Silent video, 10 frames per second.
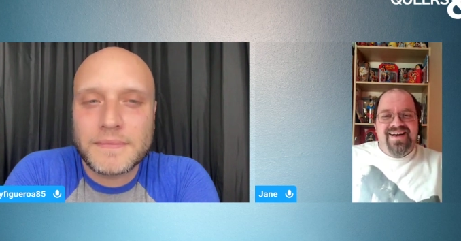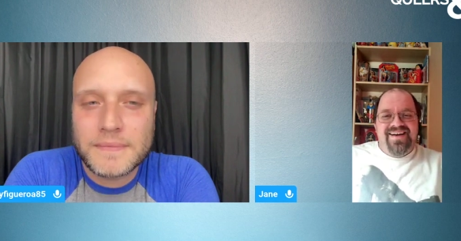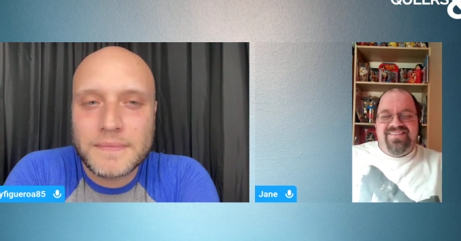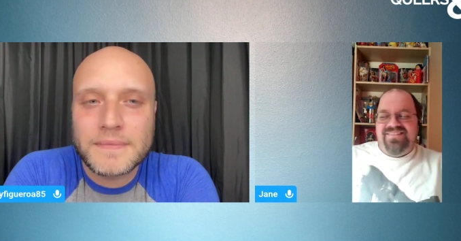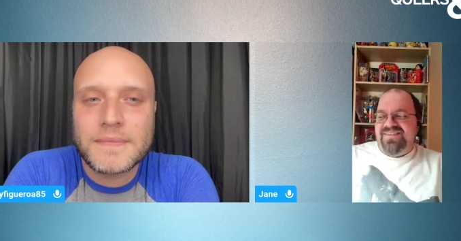
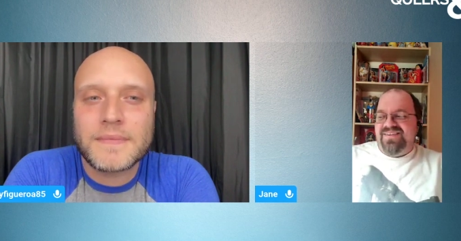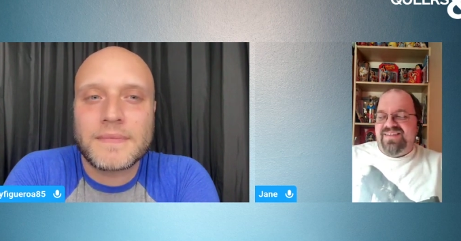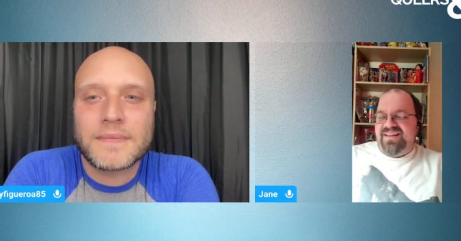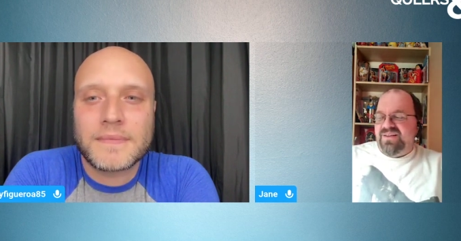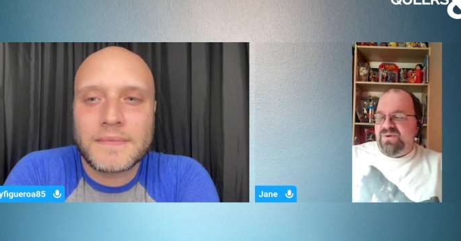Speaker 1: um, I
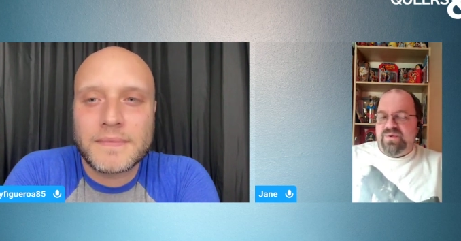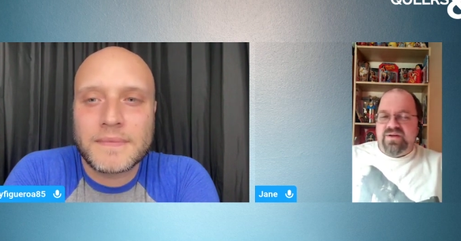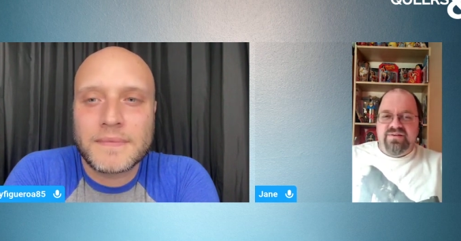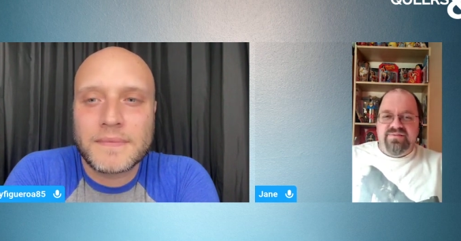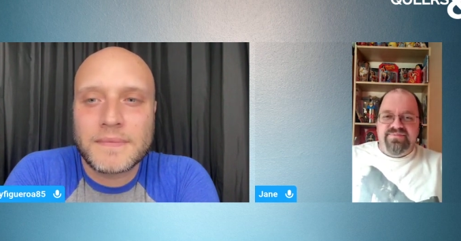don't like
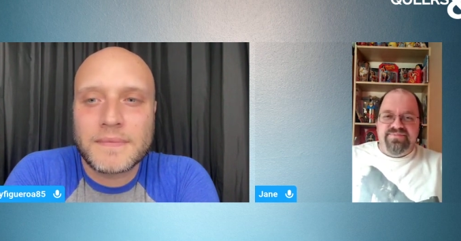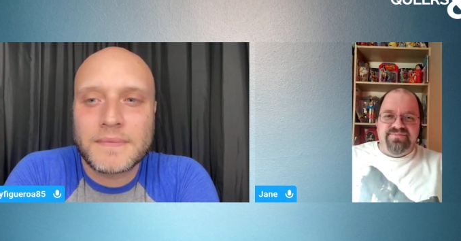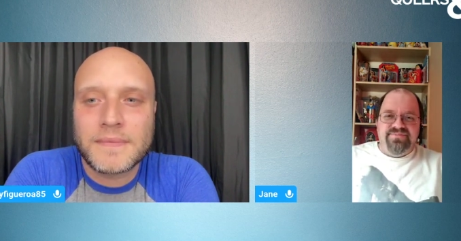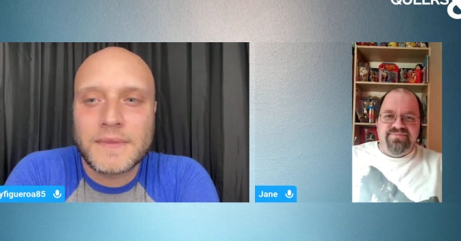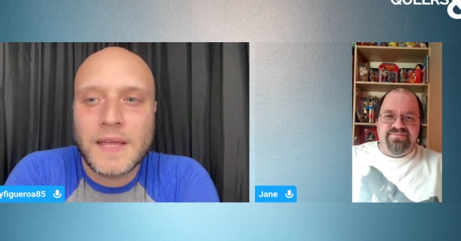little one.
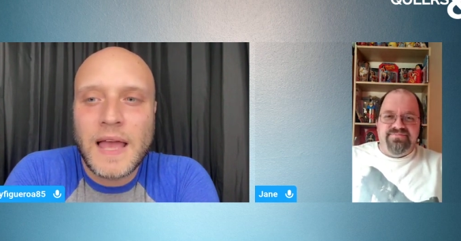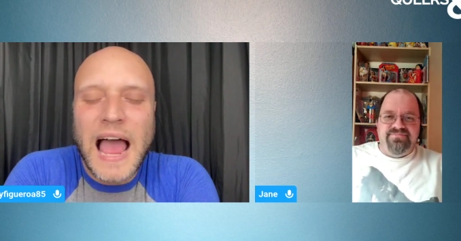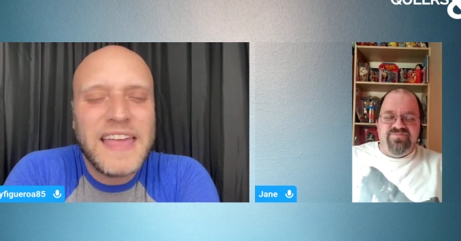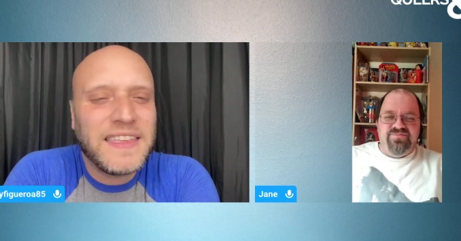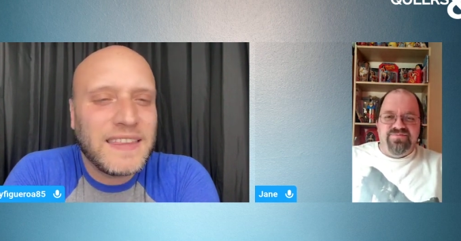
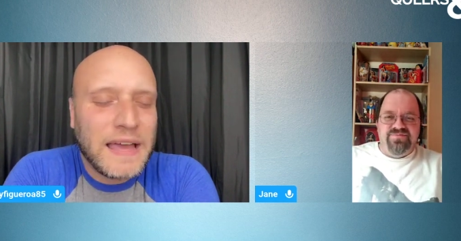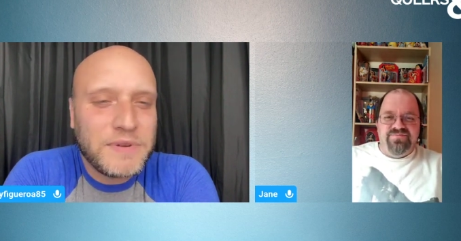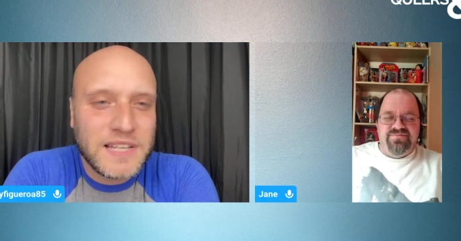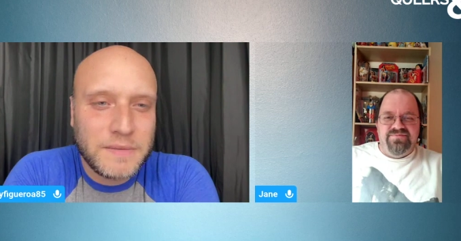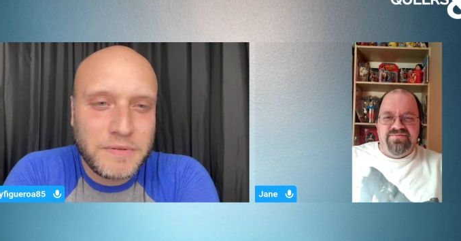
Speaker 2: I think that
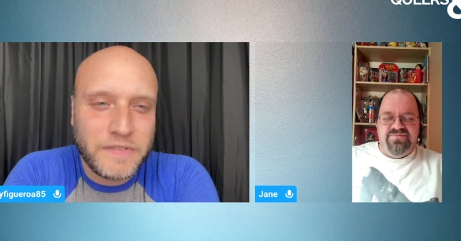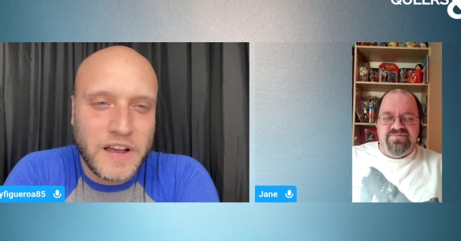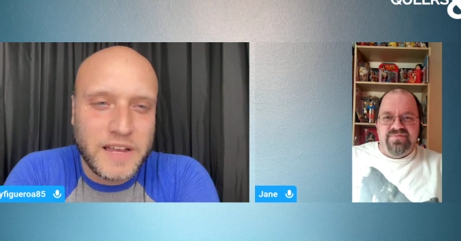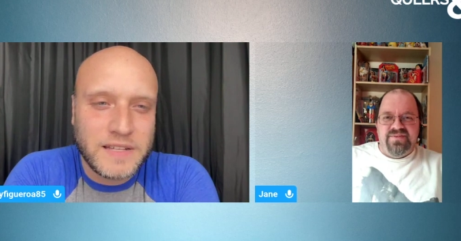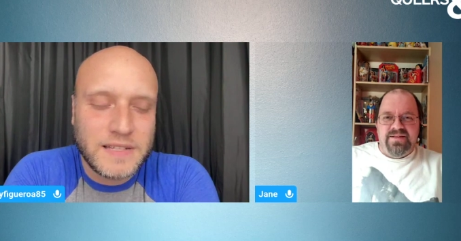was
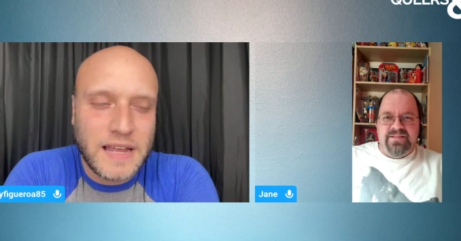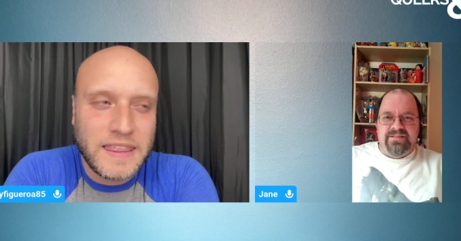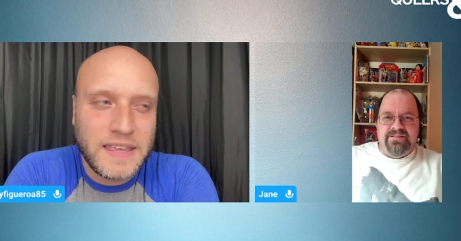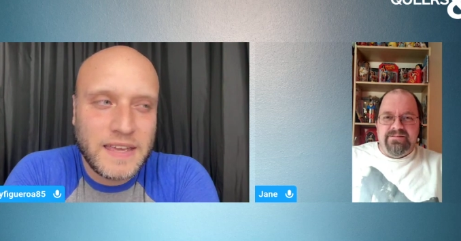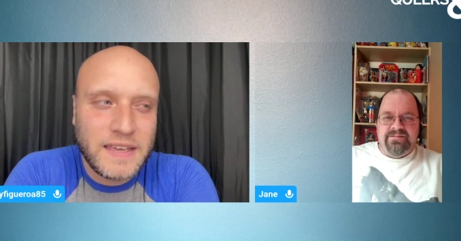improvised. I
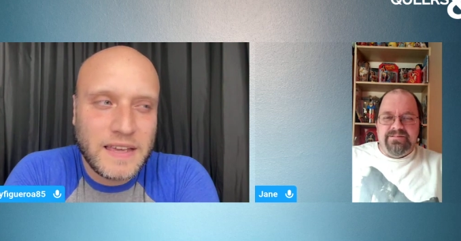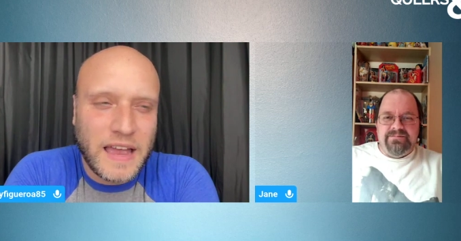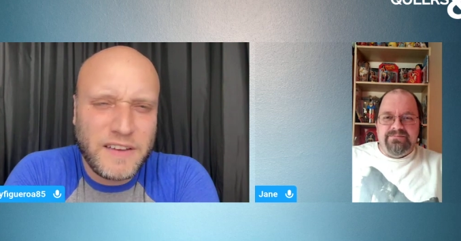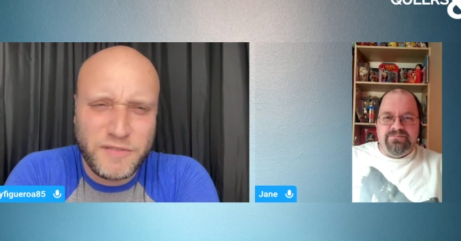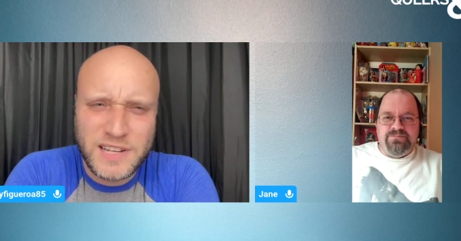think
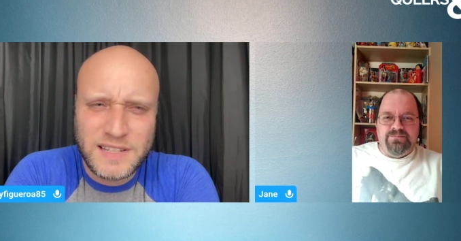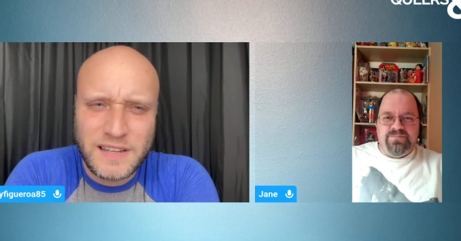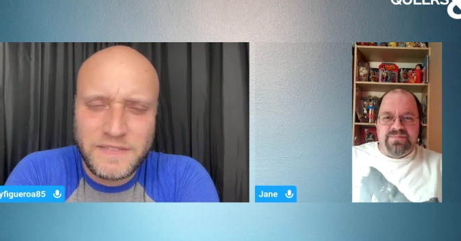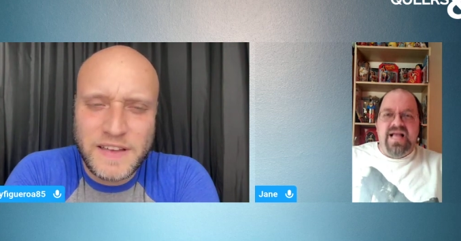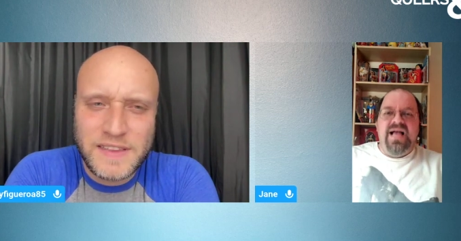I
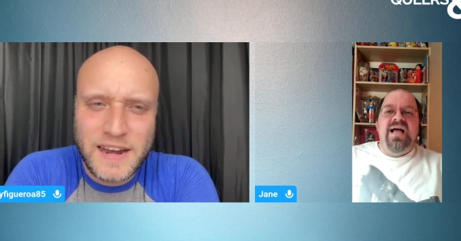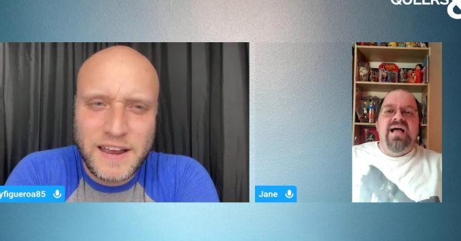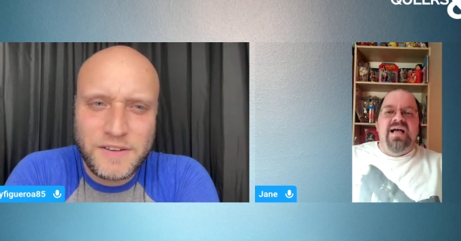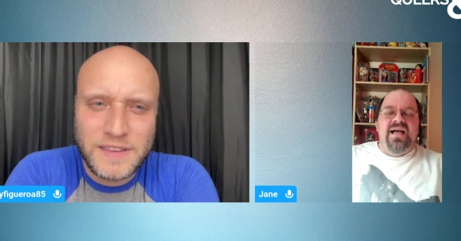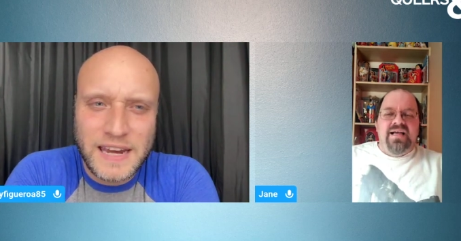recently found that
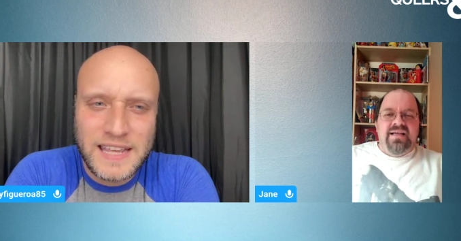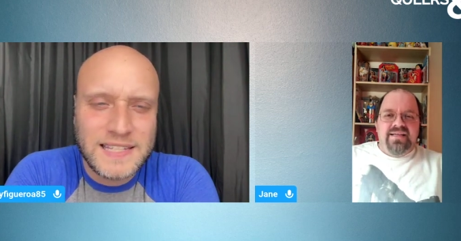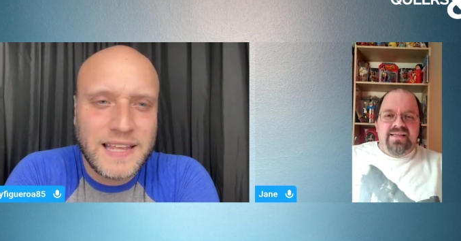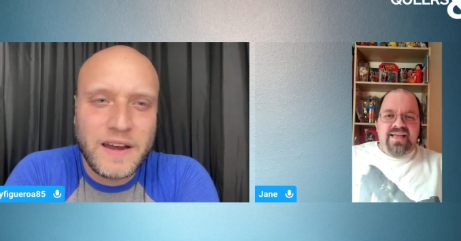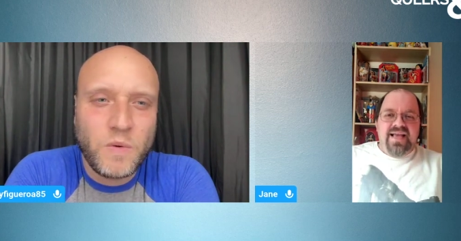out that he
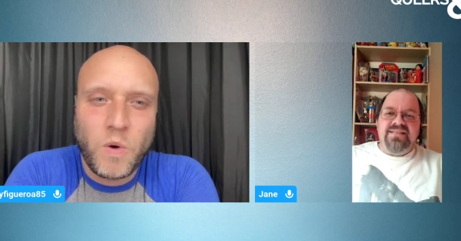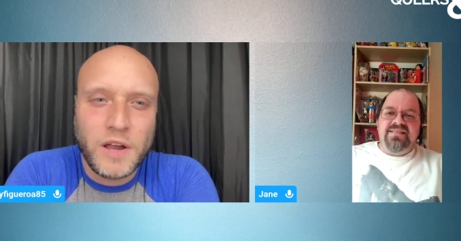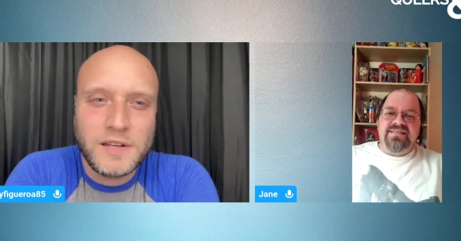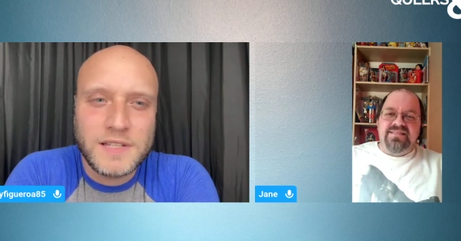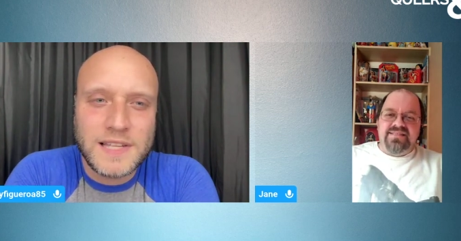said it
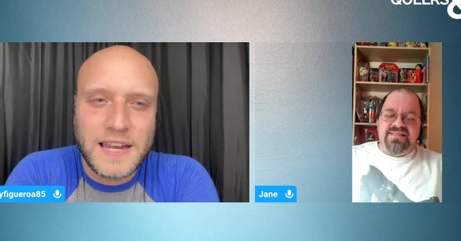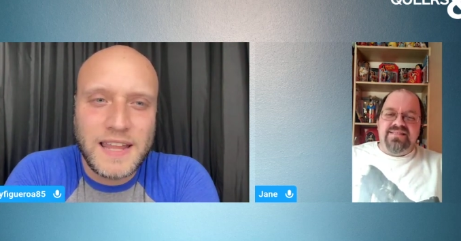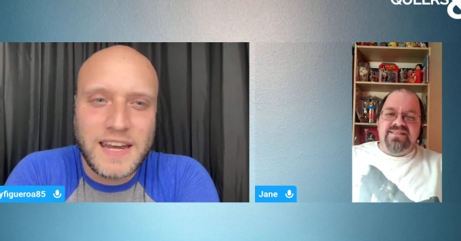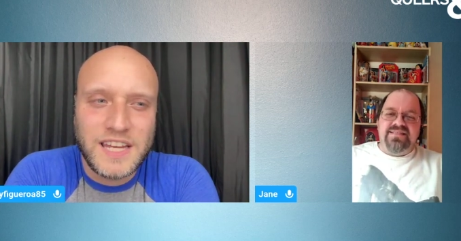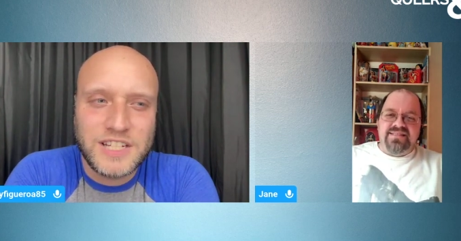once
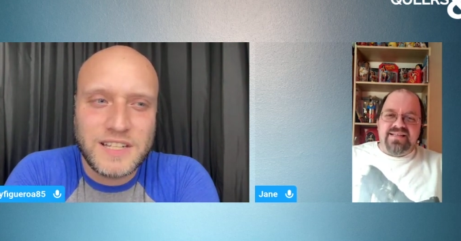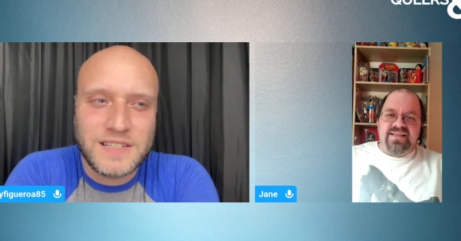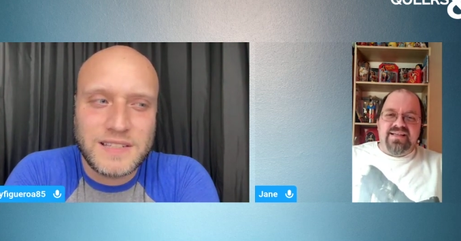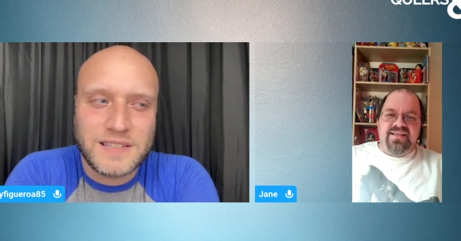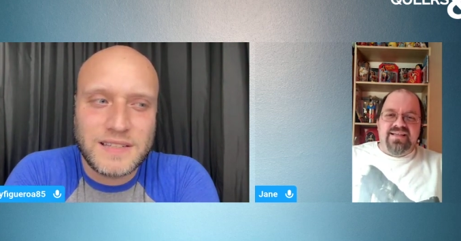and then he
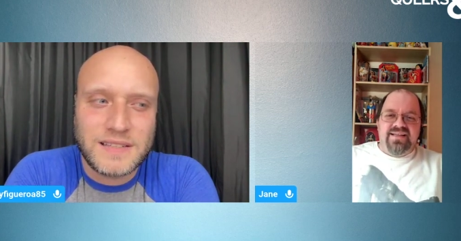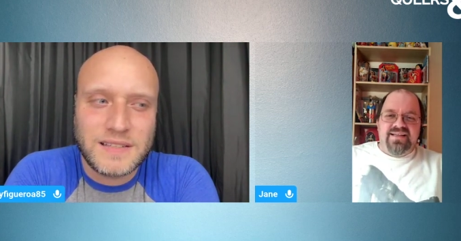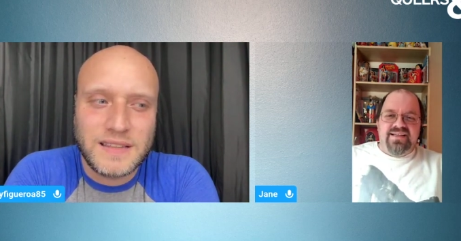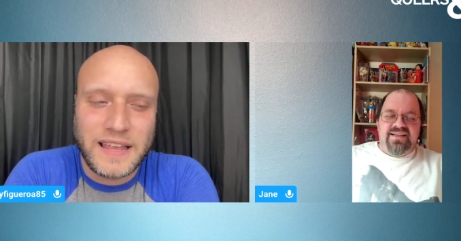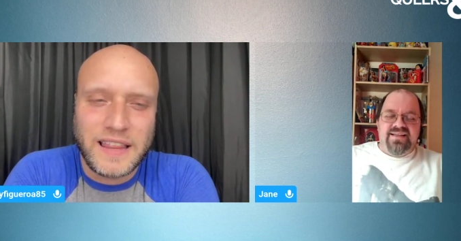just they